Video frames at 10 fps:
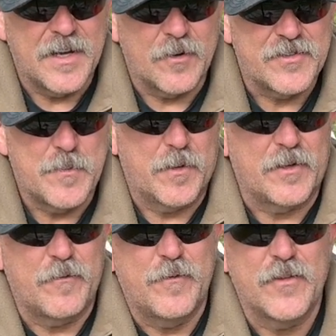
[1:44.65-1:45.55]
Now,
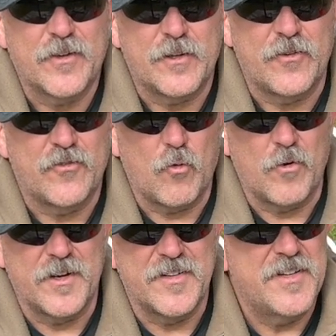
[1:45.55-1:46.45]
typically physically
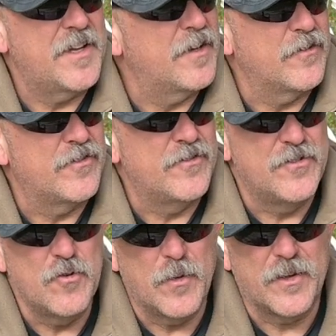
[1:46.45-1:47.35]
shortened antennas
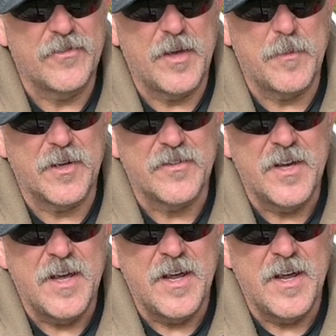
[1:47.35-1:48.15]
do exhibit